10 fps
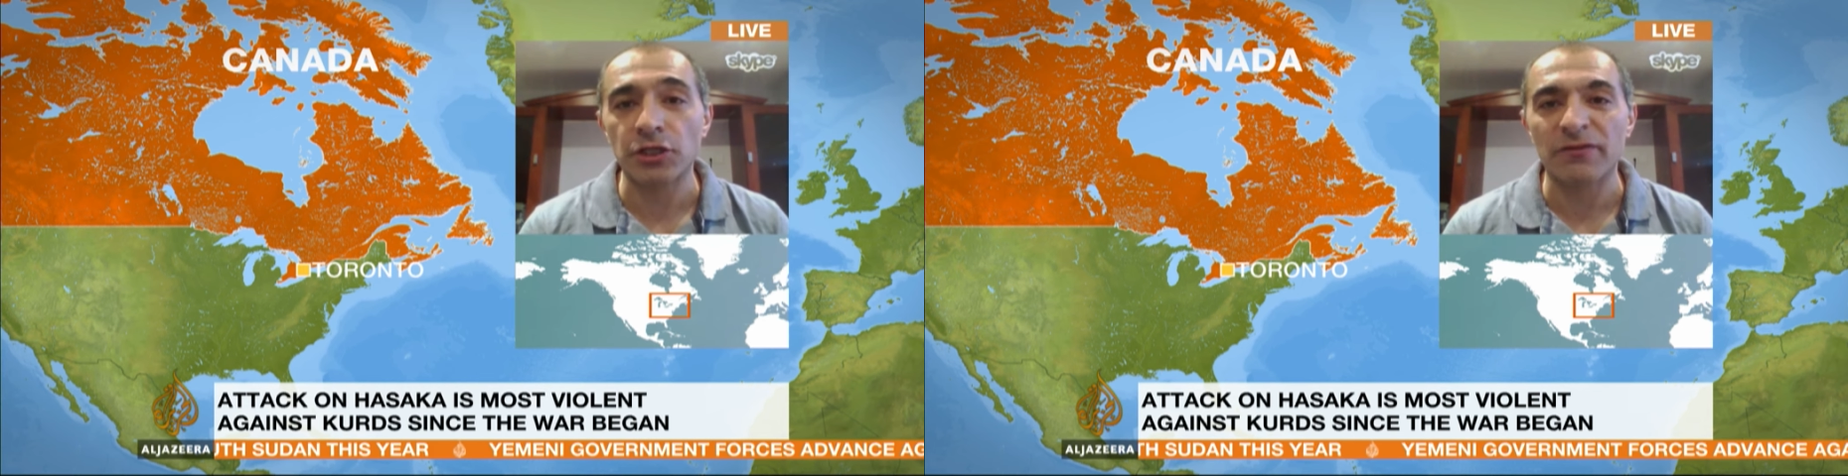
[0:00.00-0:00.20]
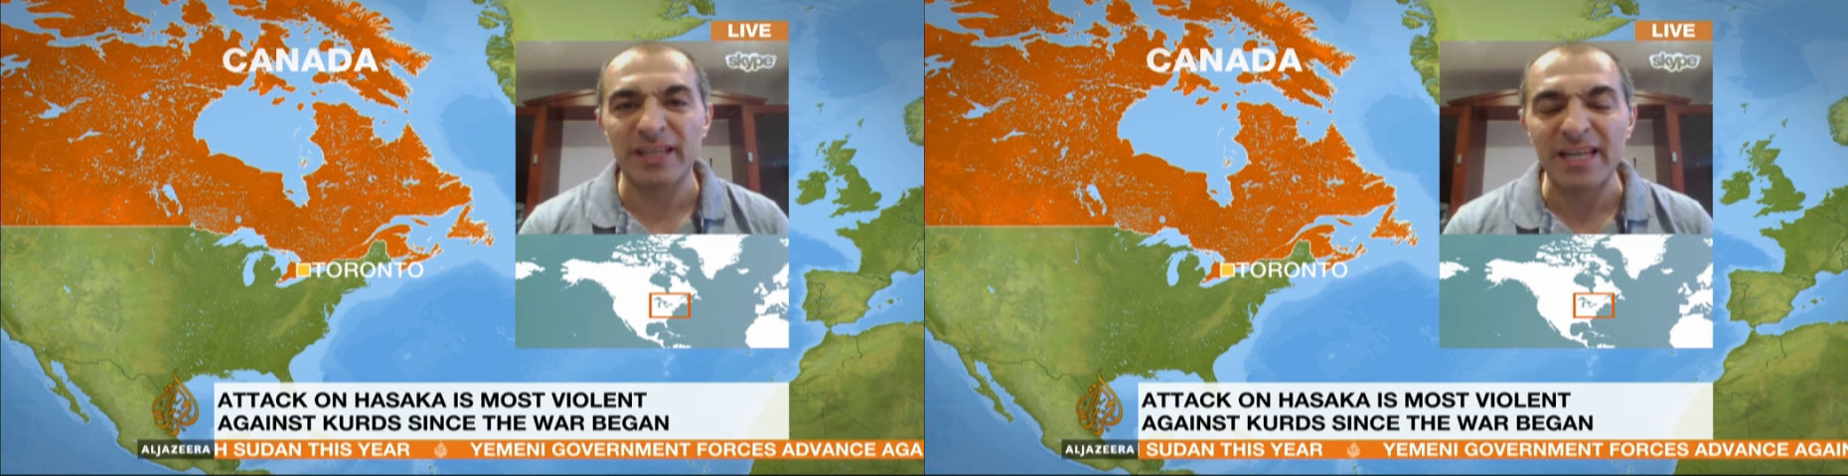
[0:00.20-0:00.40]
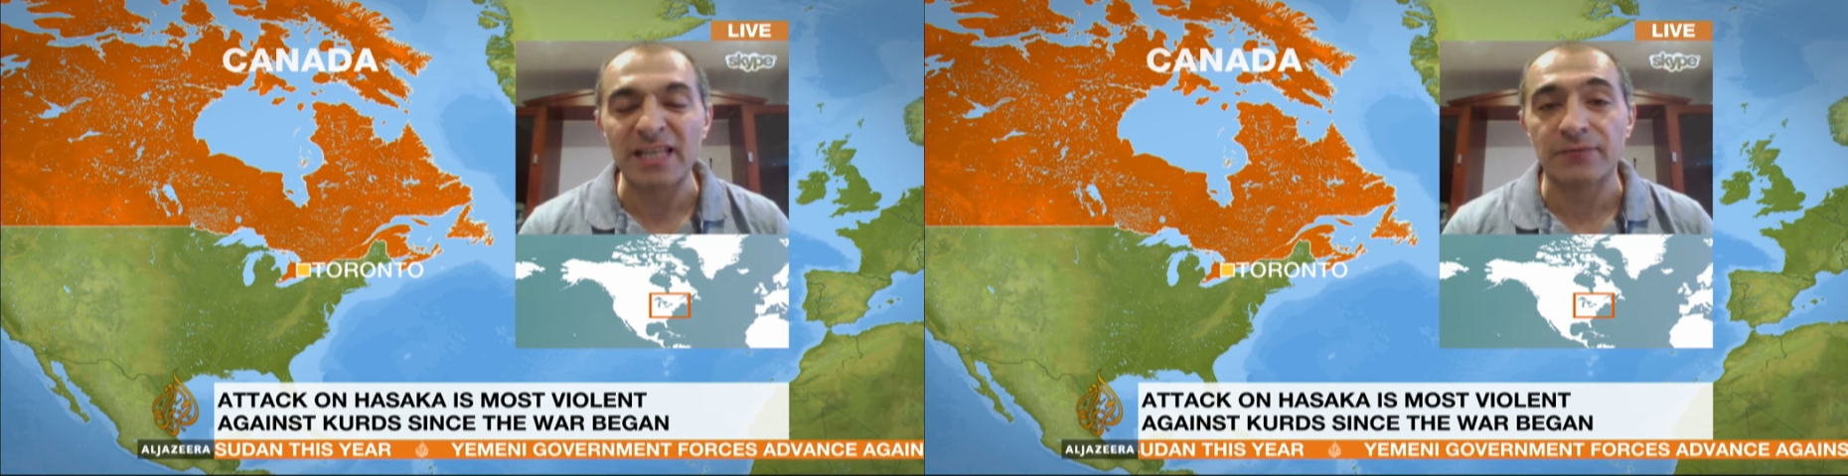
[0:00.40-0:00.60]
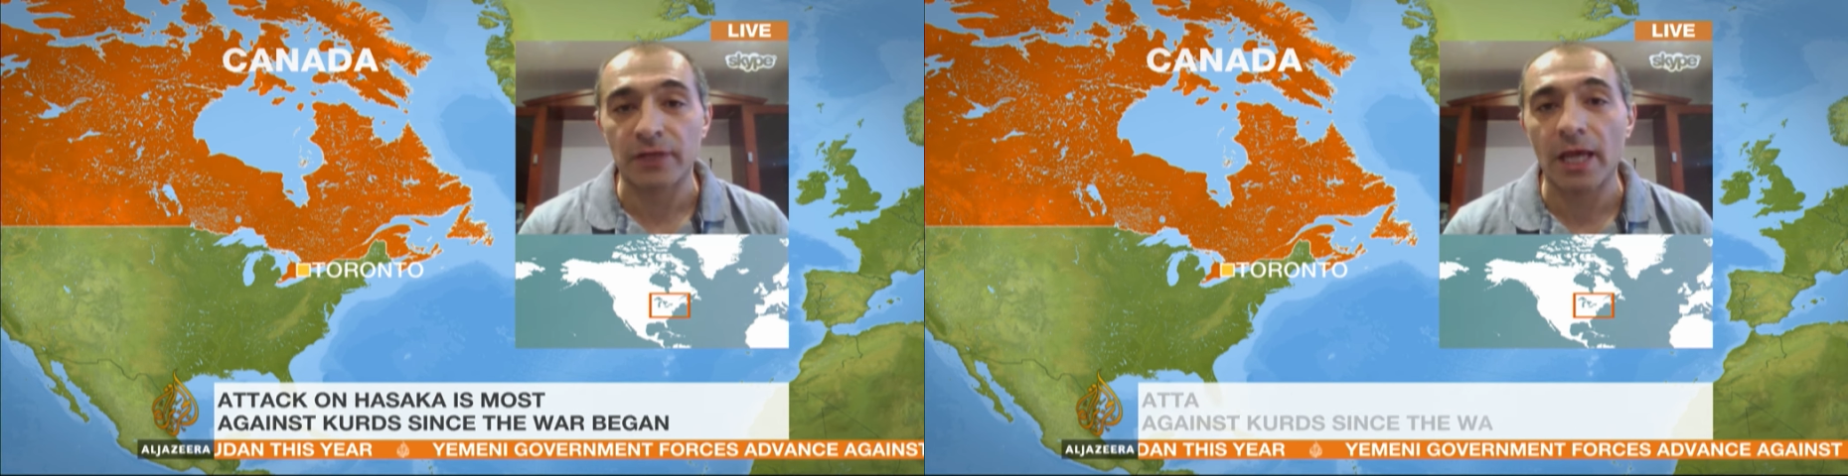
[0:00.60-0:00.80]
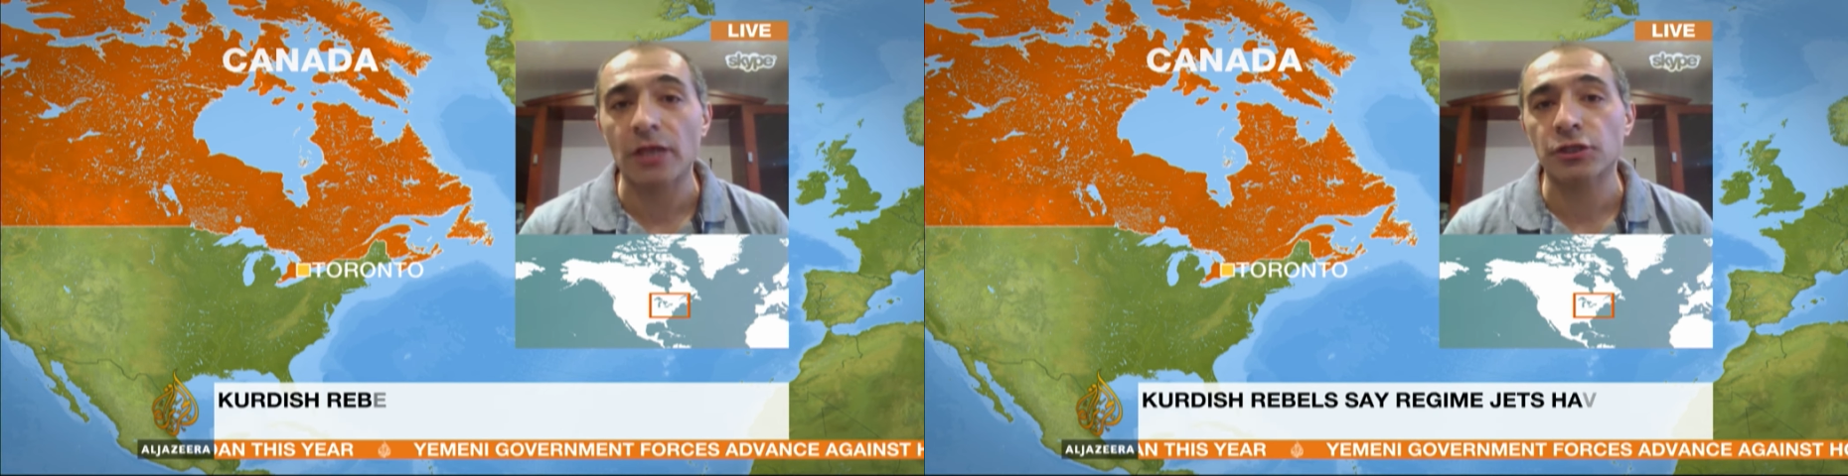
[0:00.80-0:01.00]
an
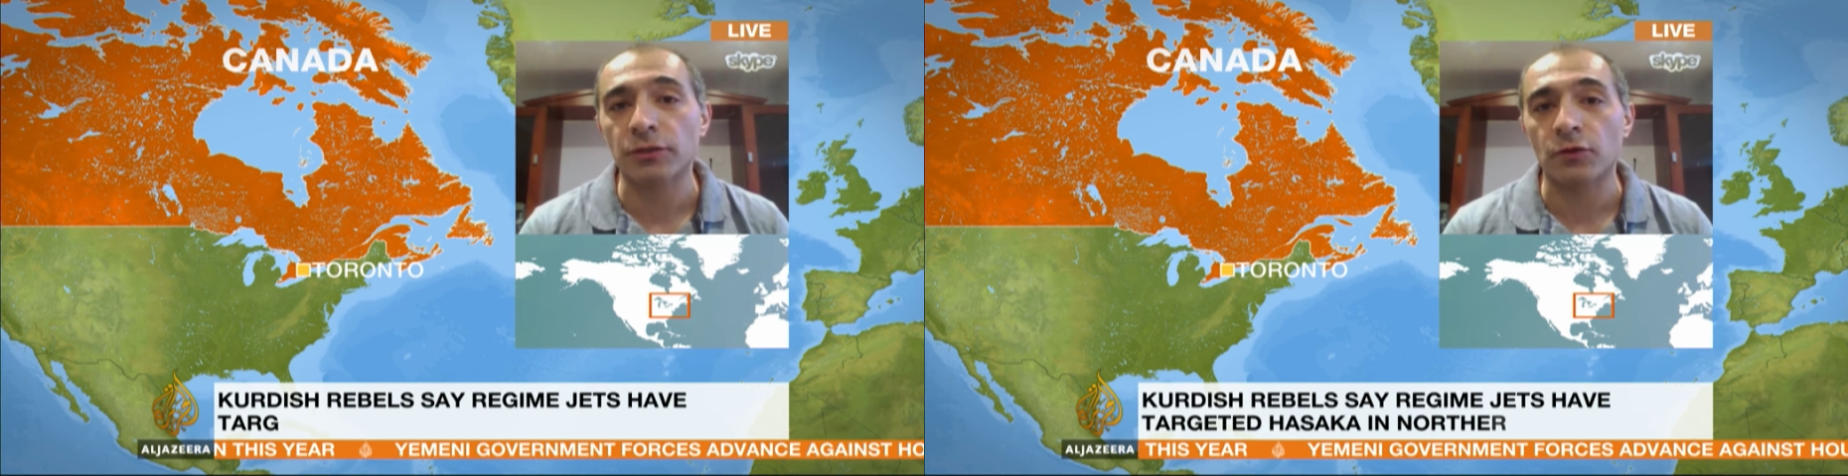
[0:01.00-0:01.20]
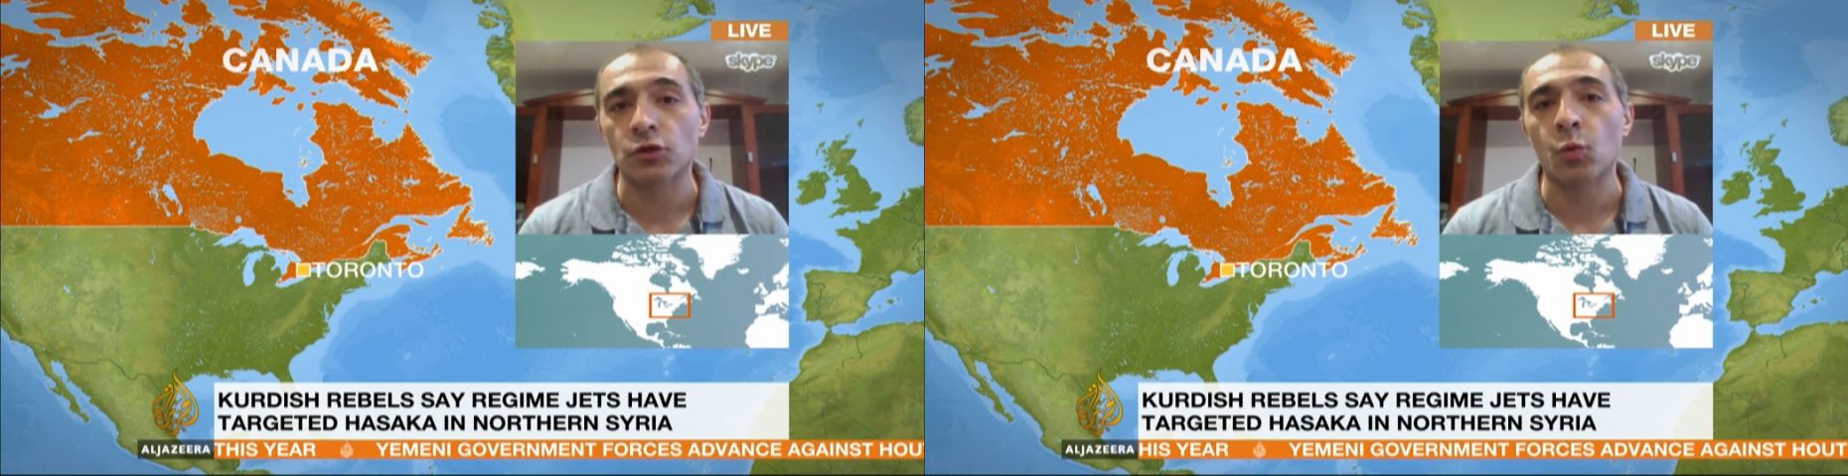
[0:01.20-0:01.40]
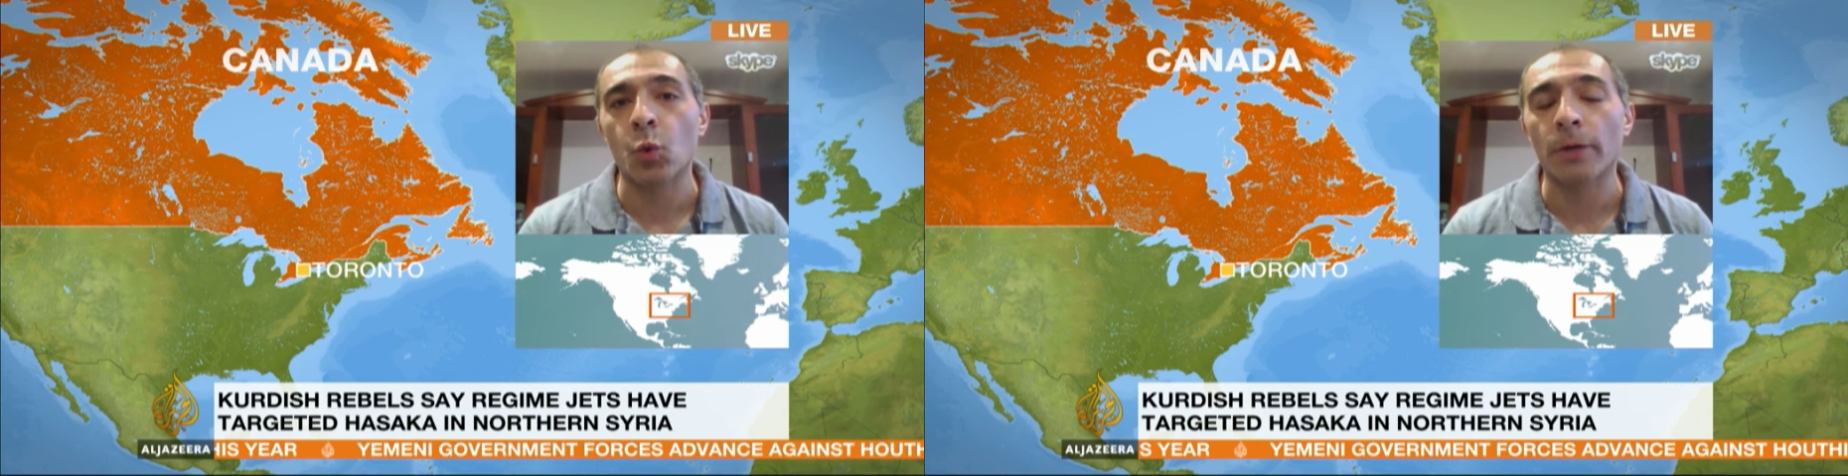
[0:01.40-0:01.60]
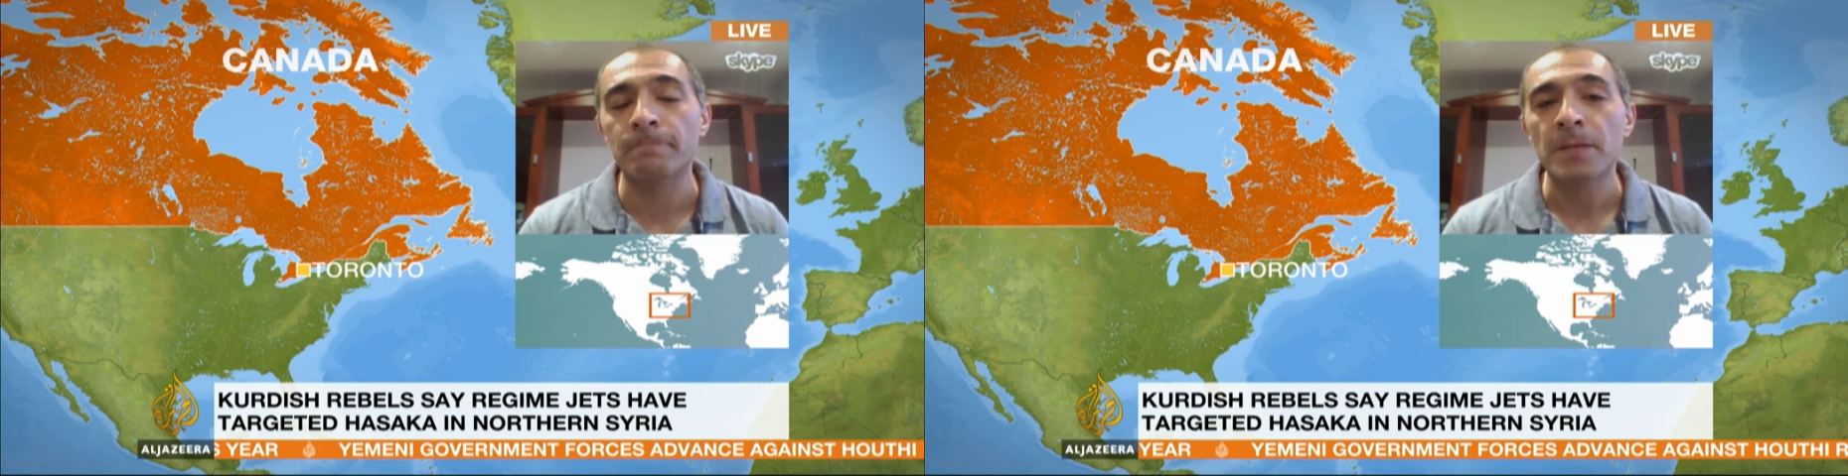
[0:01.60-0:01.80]
intensification of this war